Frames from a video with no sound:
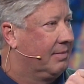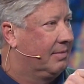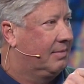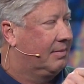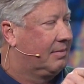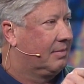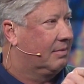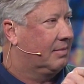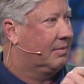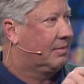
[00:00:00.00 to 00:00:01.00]

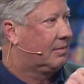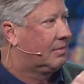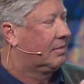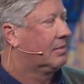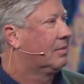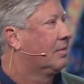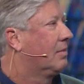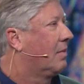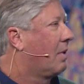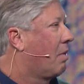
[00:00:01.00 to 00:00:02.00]

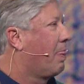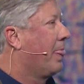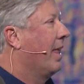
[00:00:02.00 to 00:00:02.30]
Nothing is said.